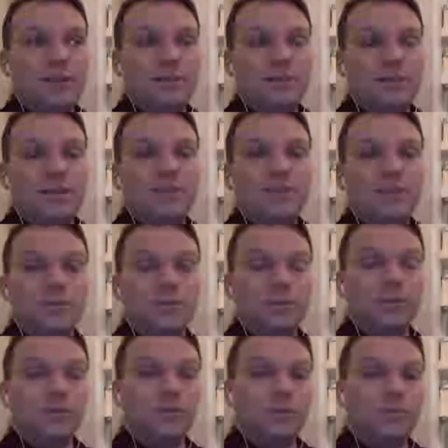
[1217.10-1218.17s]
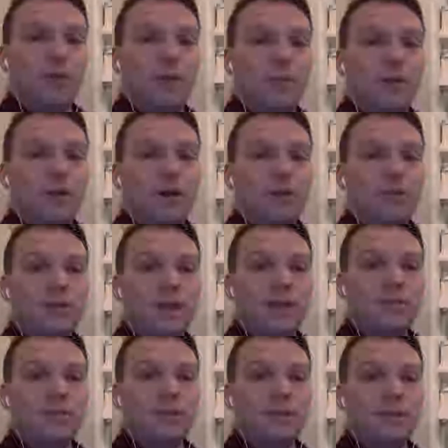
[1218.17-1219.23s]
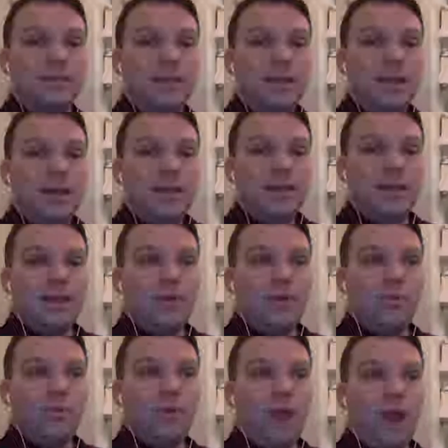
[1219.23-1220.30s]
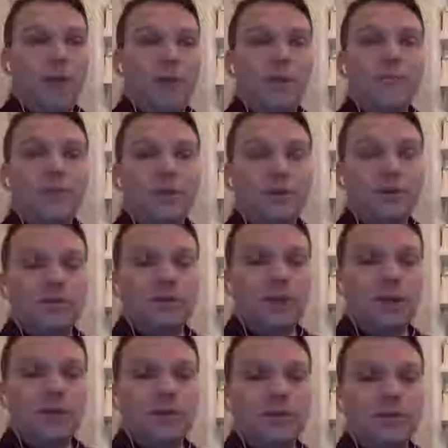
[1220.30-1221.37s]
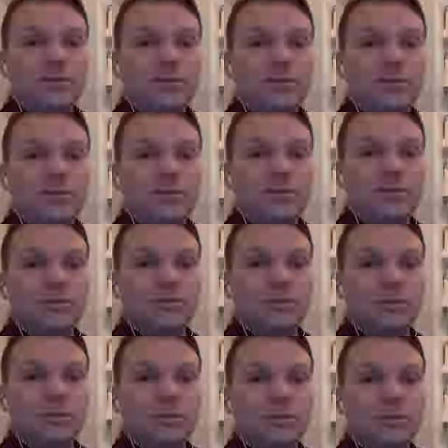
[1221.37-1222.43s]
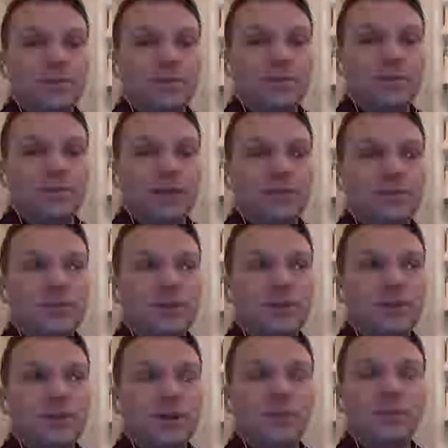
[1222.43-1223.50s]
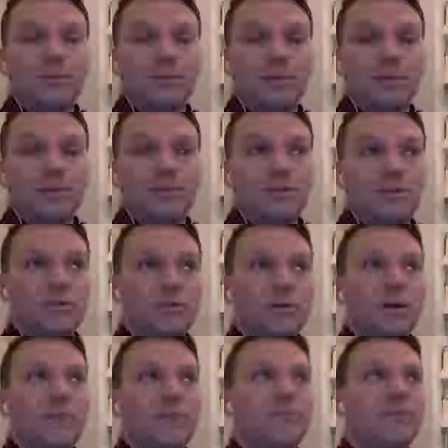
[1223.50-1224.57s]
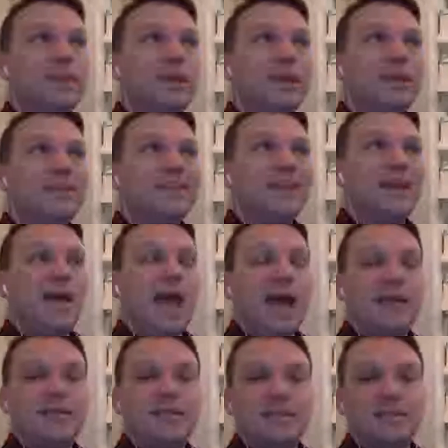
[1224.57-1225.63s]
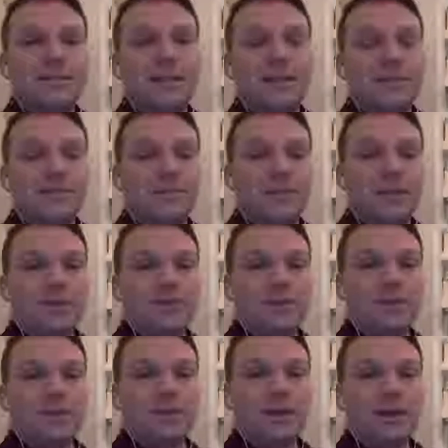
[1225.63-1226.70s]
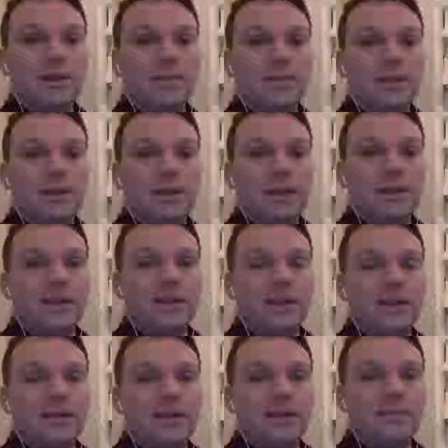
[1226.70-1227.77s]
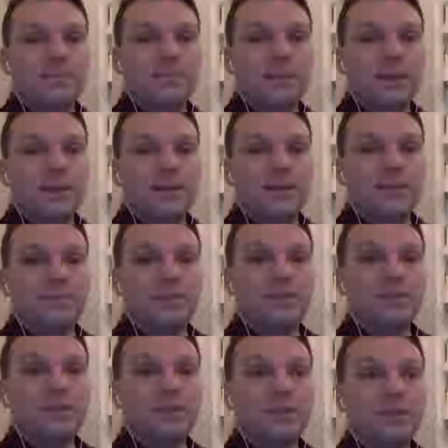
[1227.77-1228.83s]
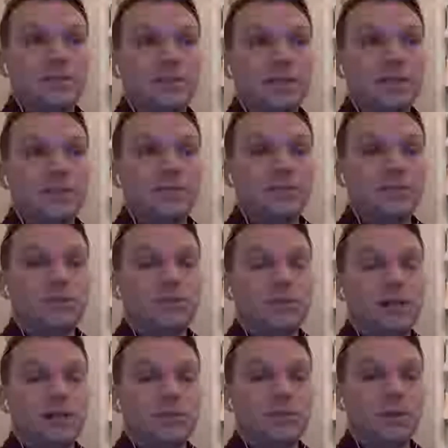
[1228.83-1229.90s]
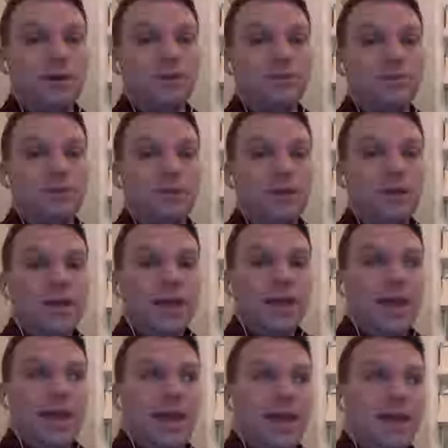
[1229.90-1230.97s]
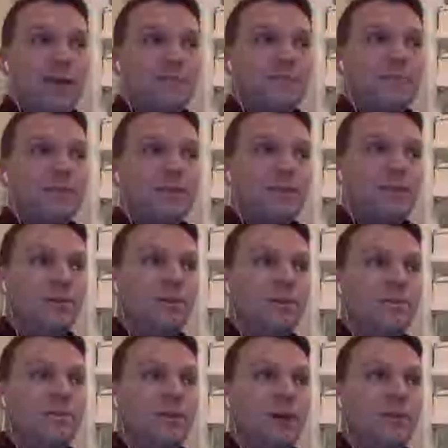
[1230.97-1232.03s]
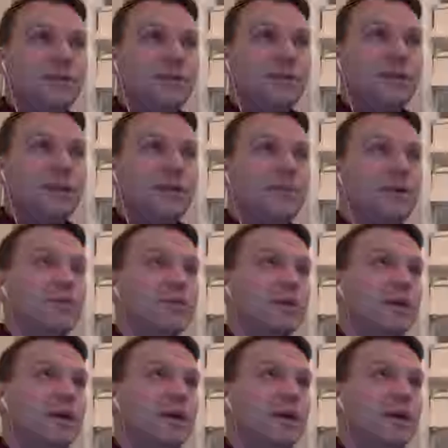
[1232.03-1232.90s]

sites are built with proper contrast, so that however you're trying to address, you're able to access that information and make sure that it's as versatile as possible. And people often think about